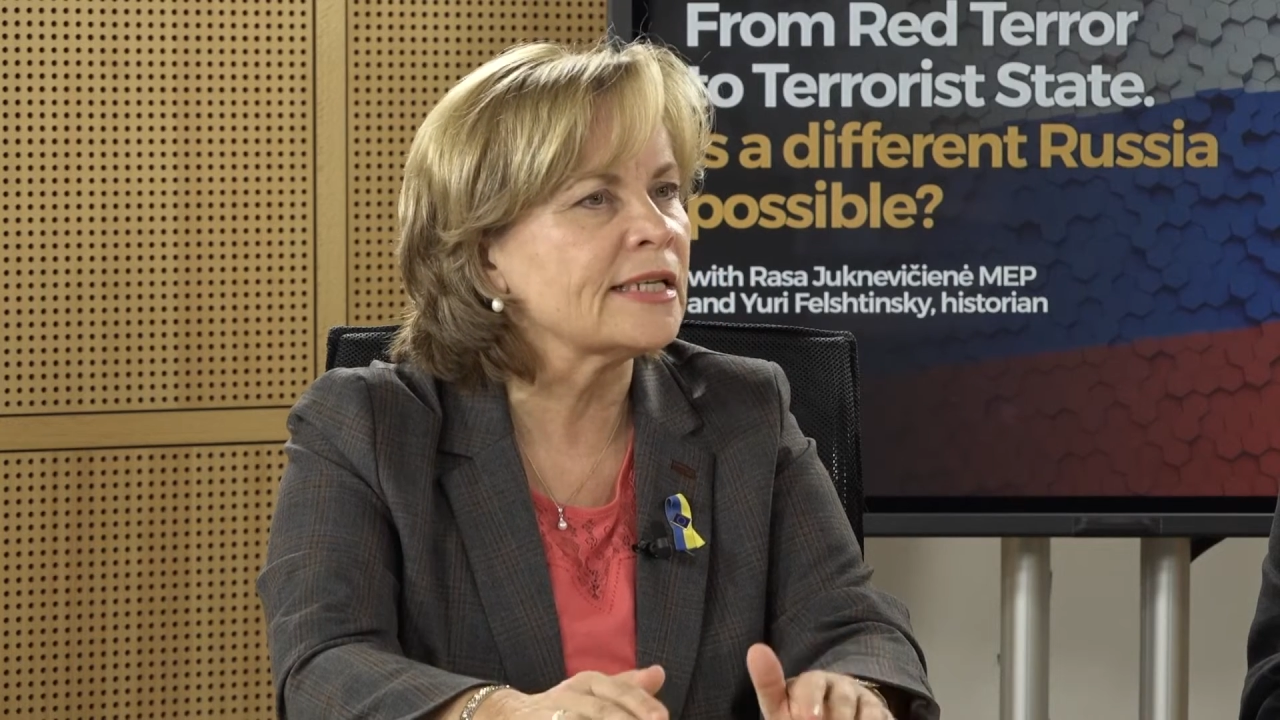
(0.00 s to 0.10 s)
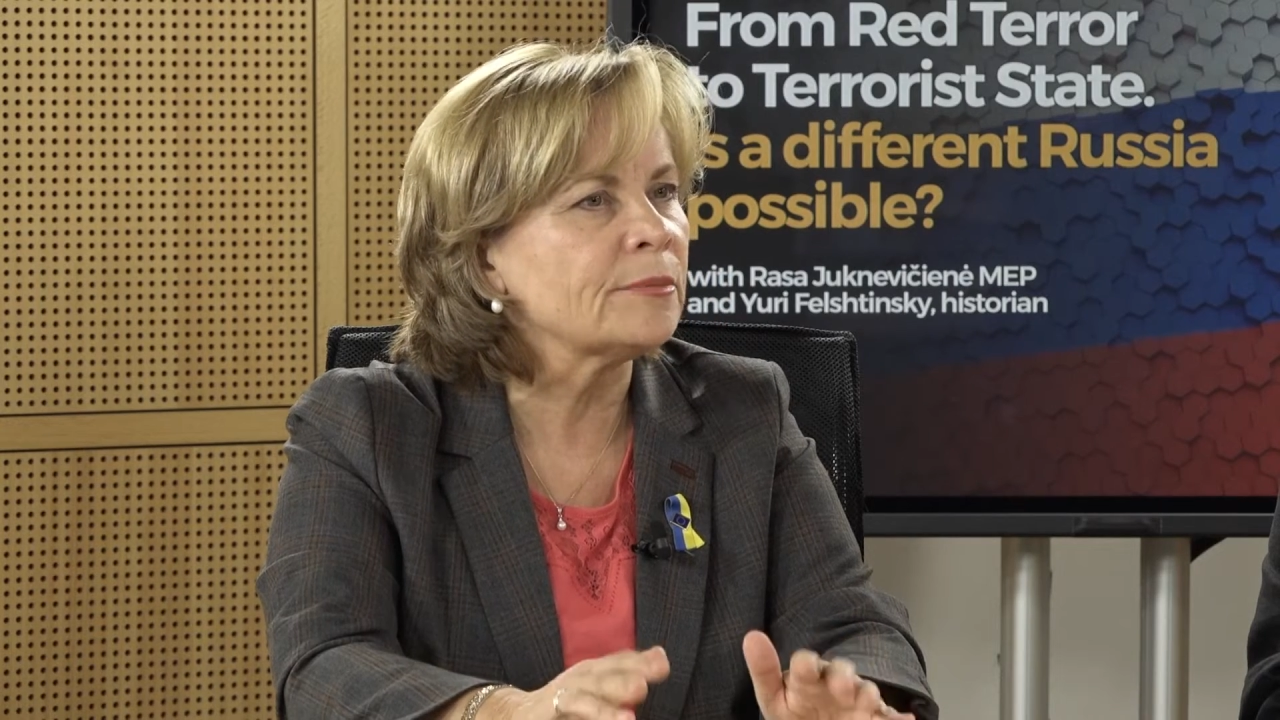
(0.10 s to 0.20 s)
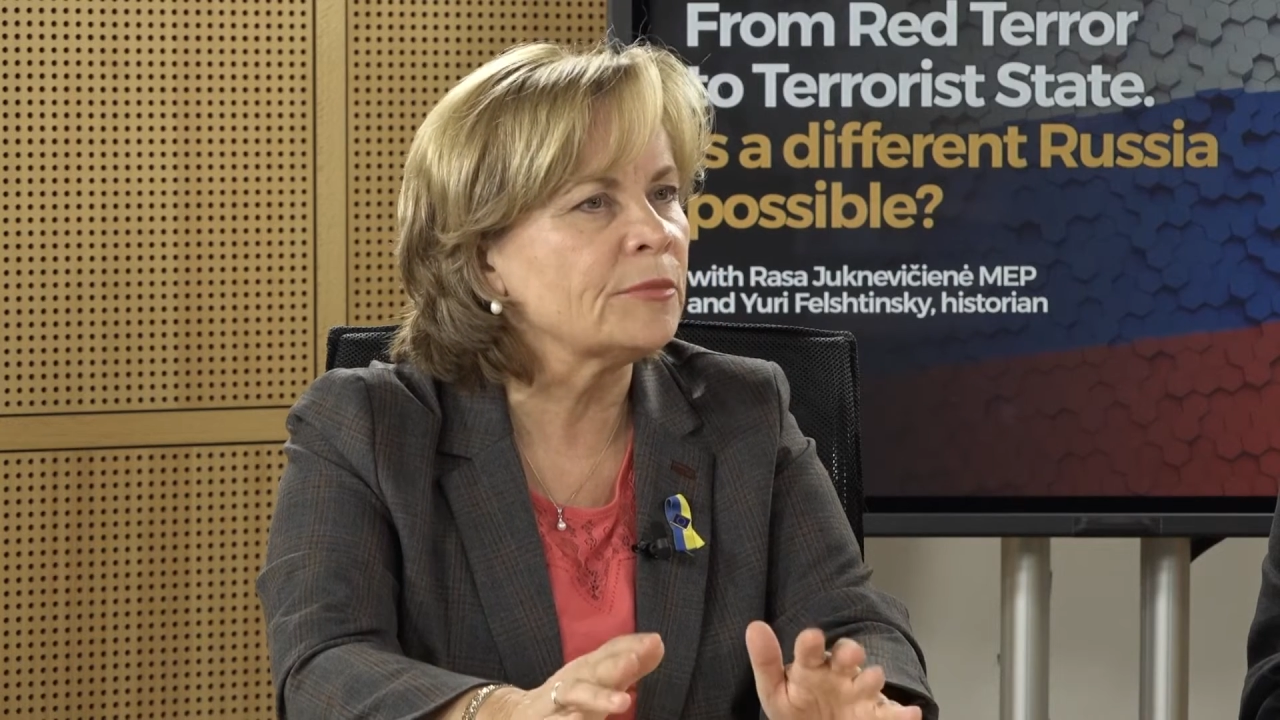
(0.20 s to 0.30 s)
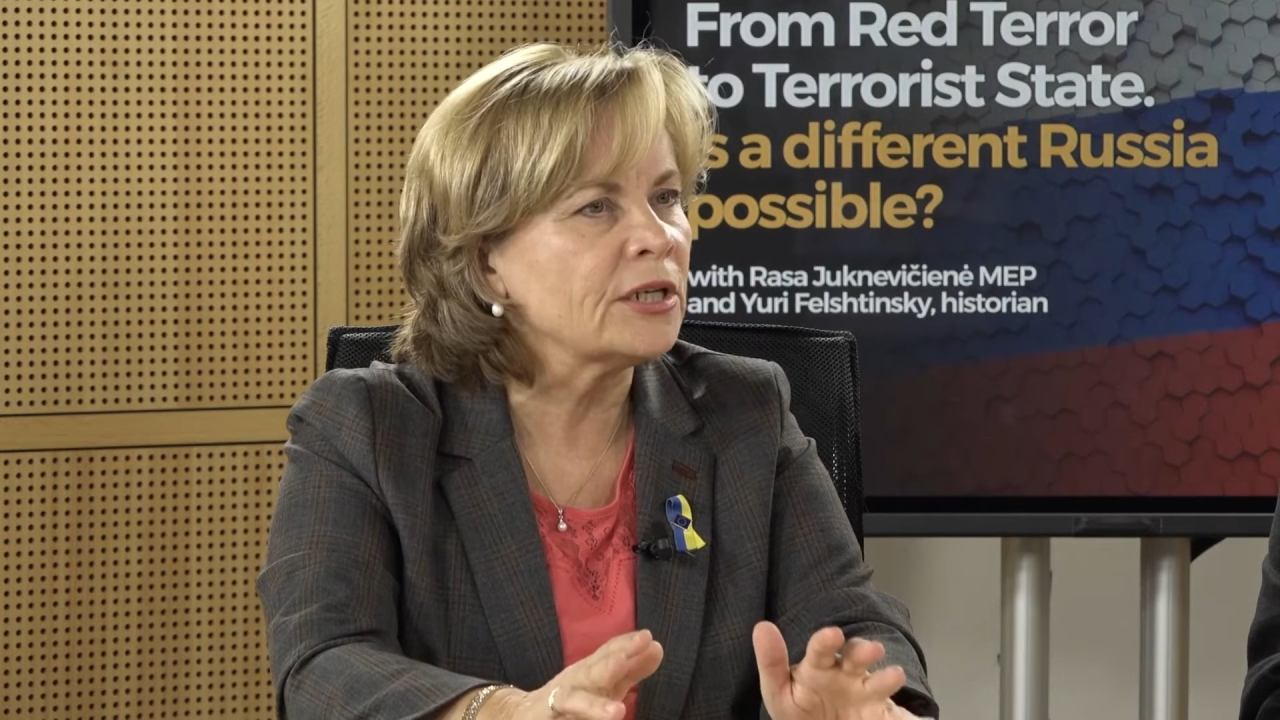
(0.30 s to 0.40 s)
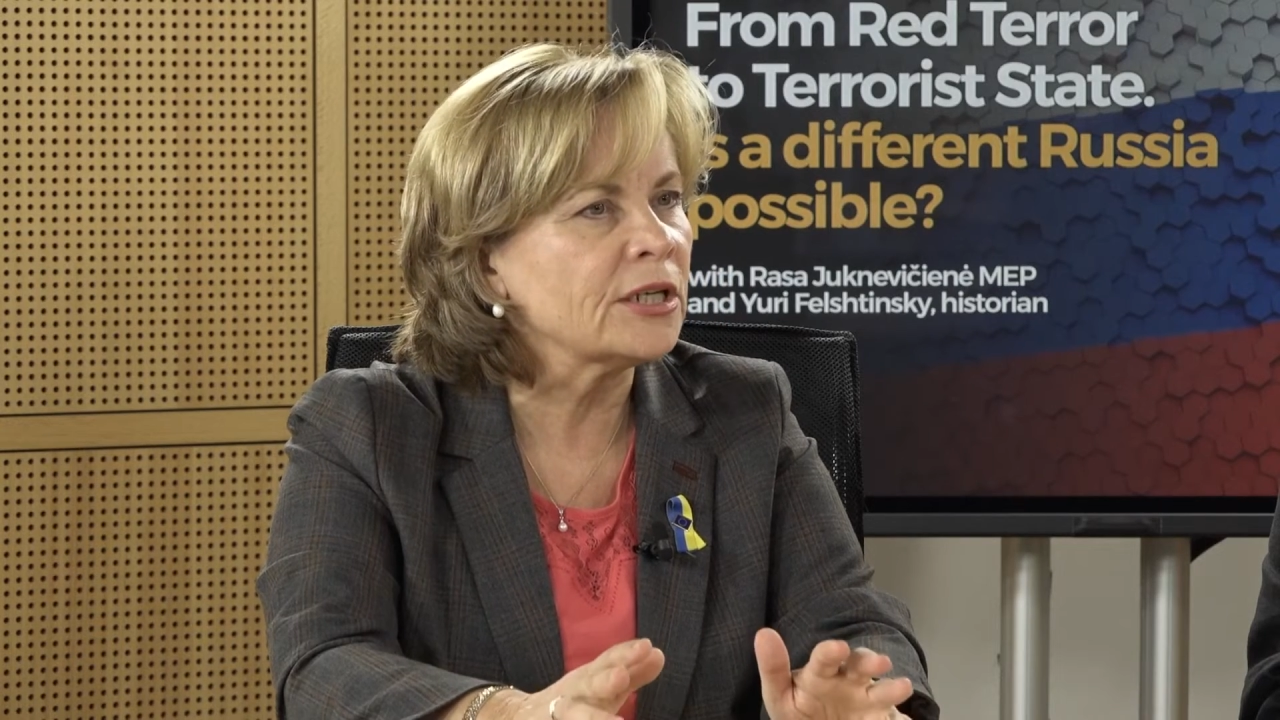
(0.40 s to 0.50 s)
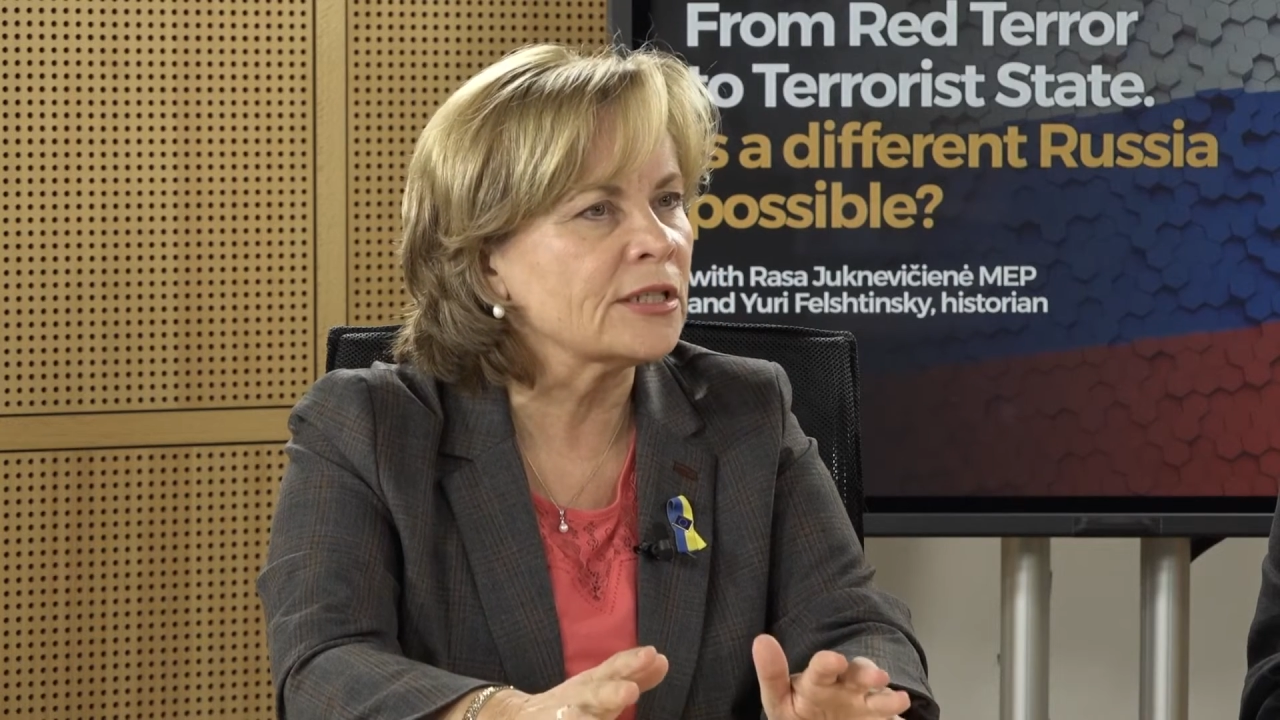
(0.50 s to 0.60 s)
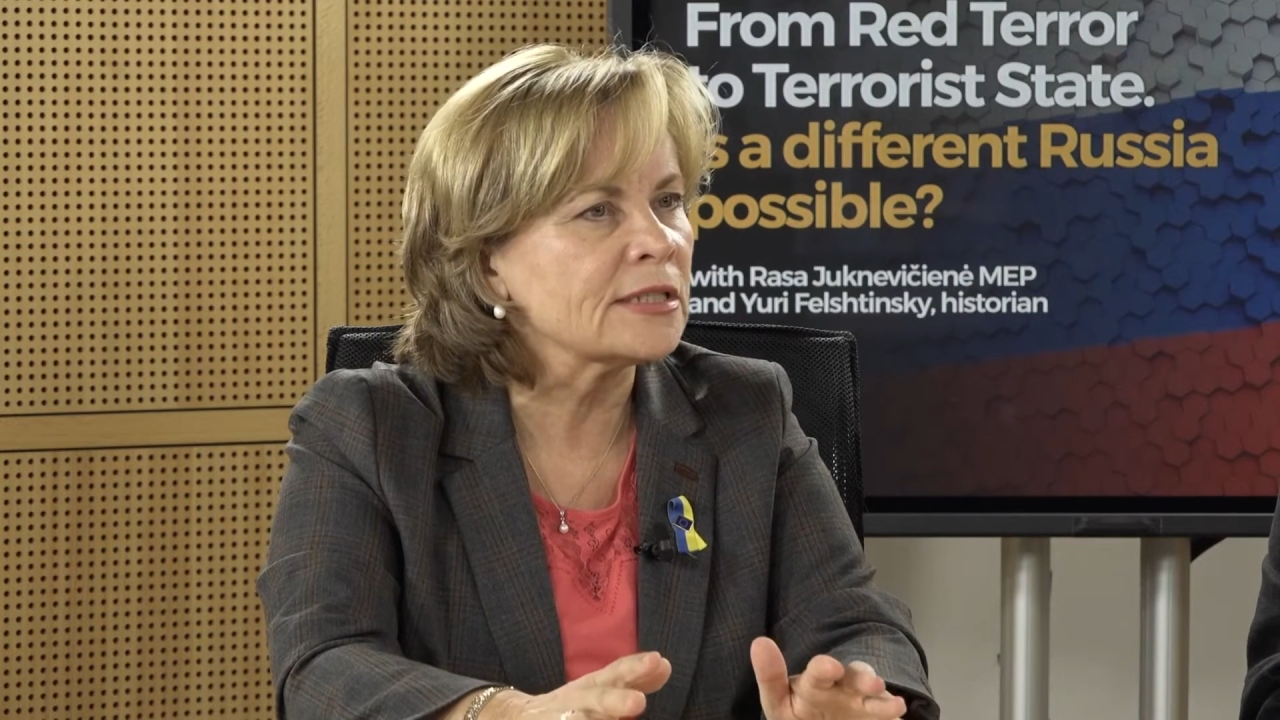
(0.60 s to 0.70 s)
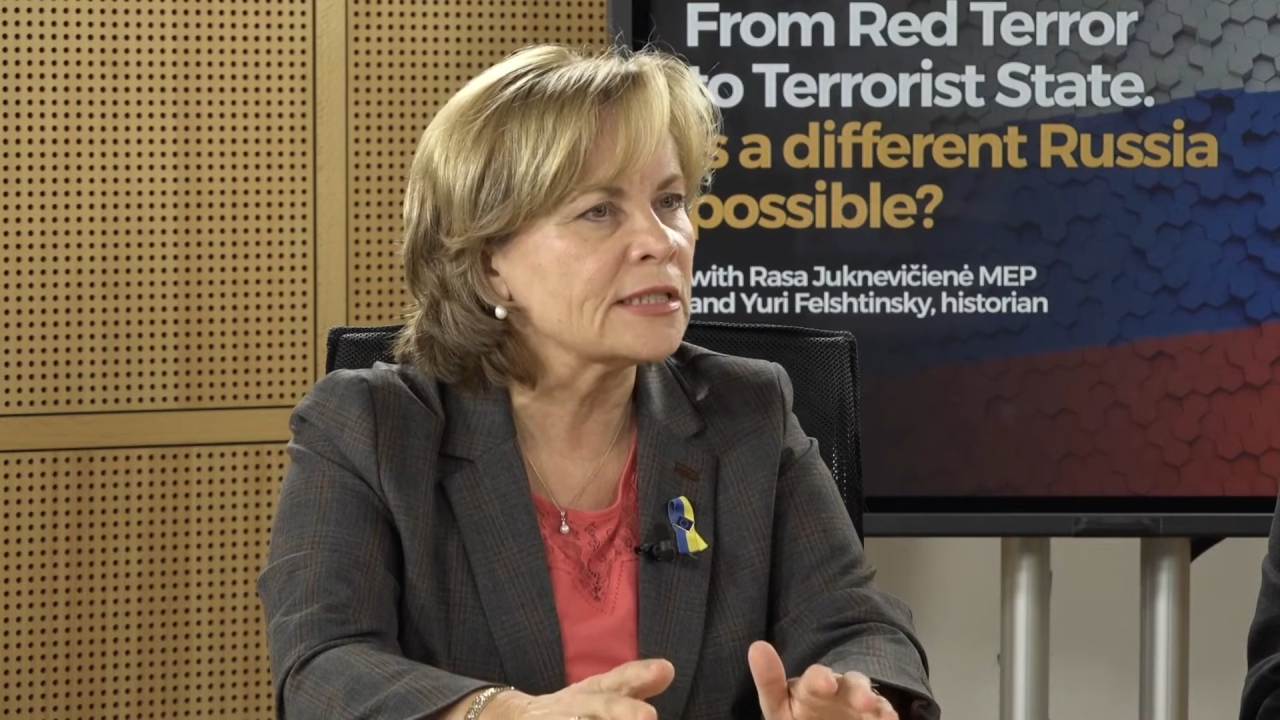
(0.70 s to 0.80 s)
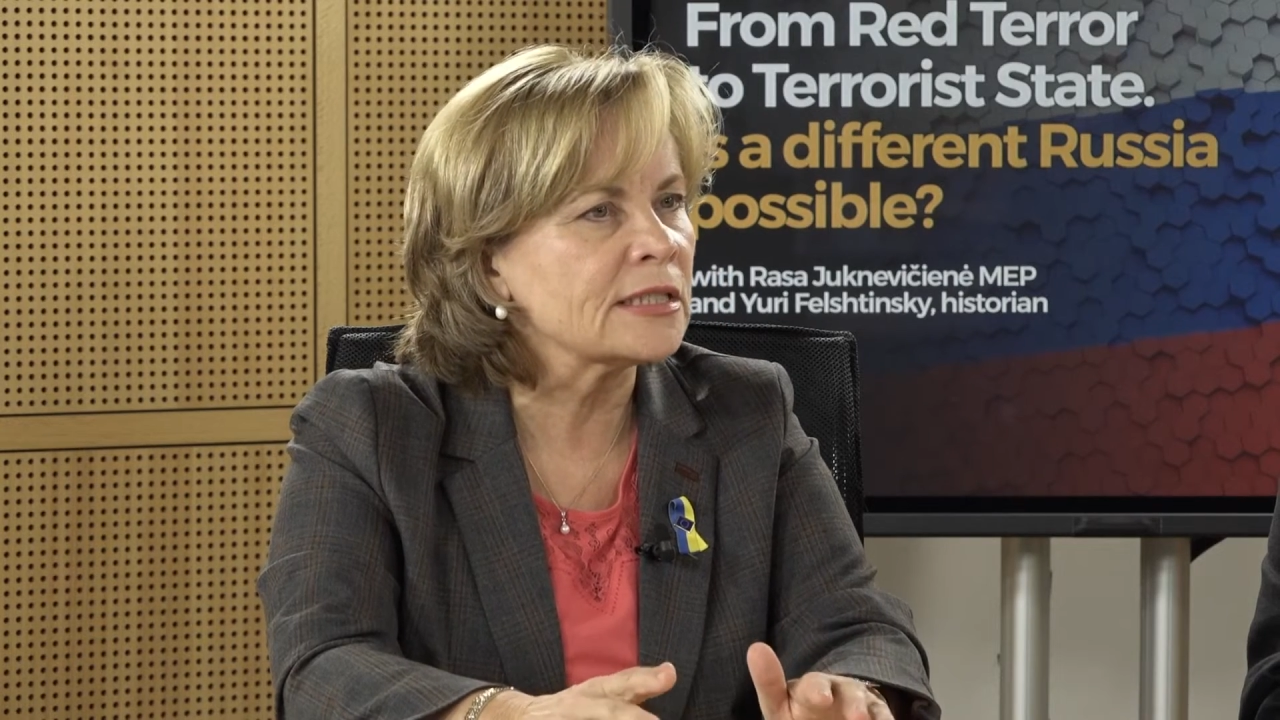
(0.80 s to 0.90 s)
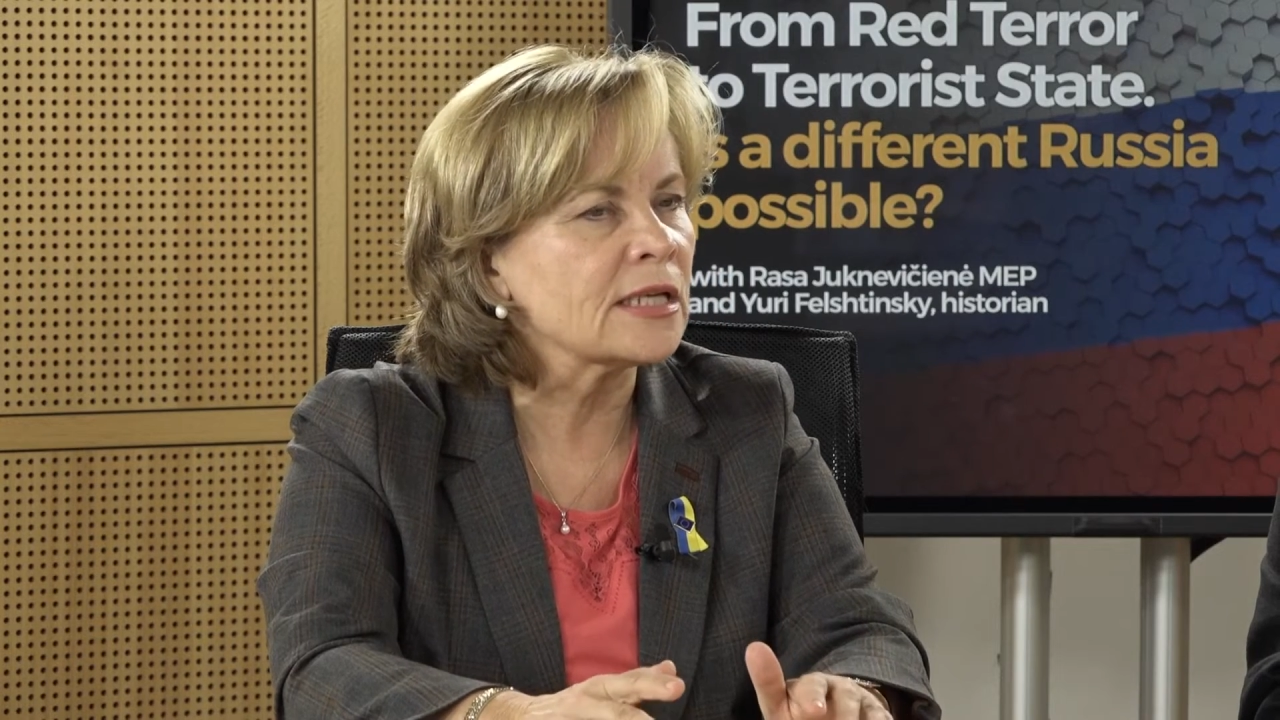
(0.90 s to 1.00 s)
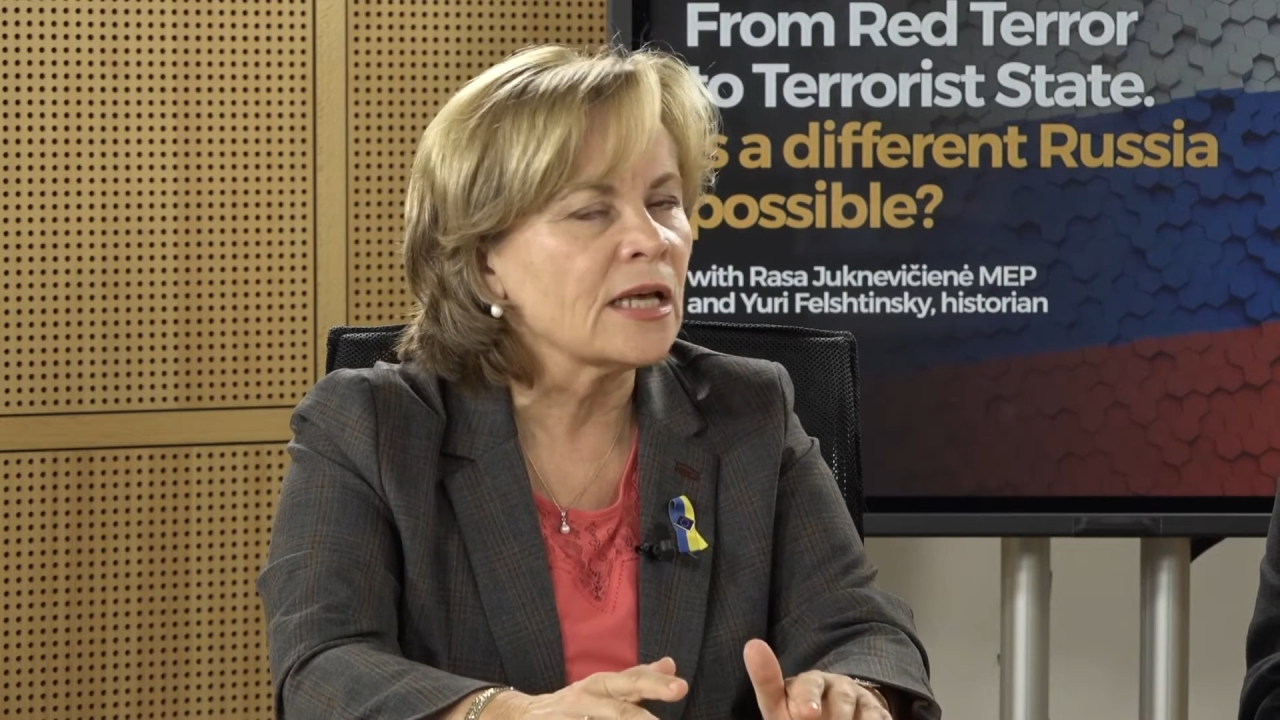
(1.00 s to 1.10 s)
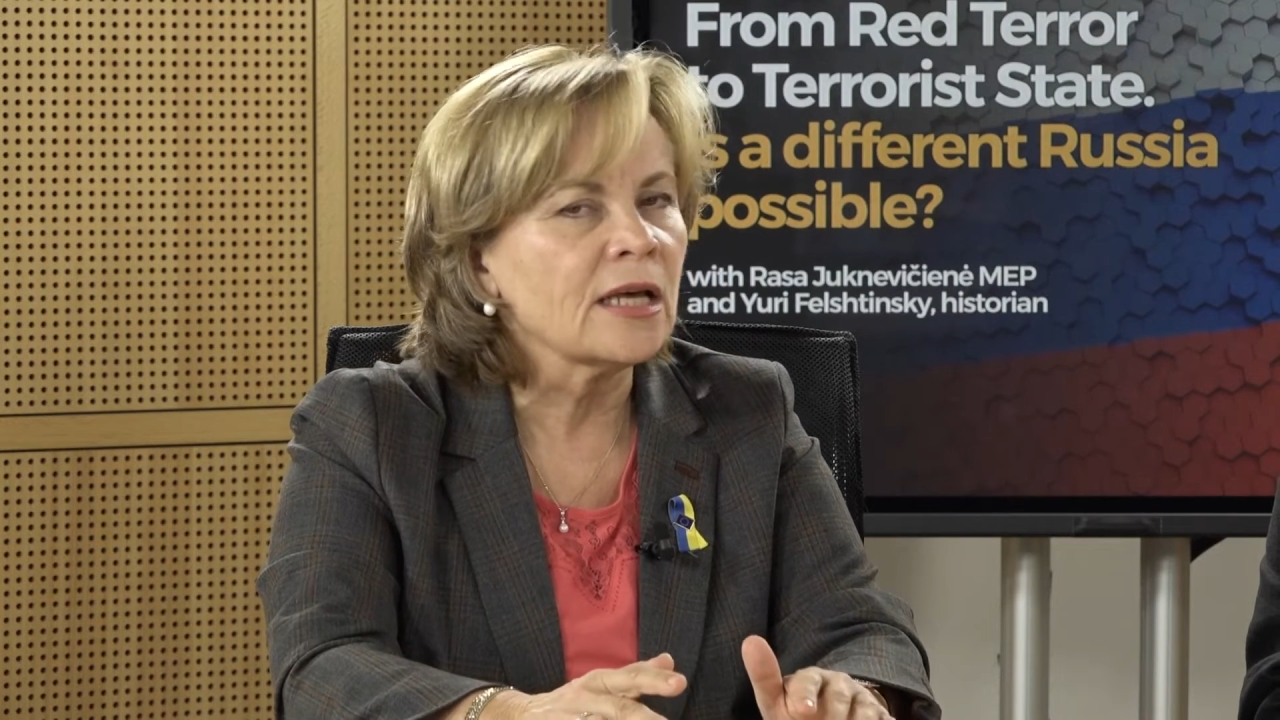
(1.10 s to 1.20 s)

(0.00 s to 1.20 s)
and millions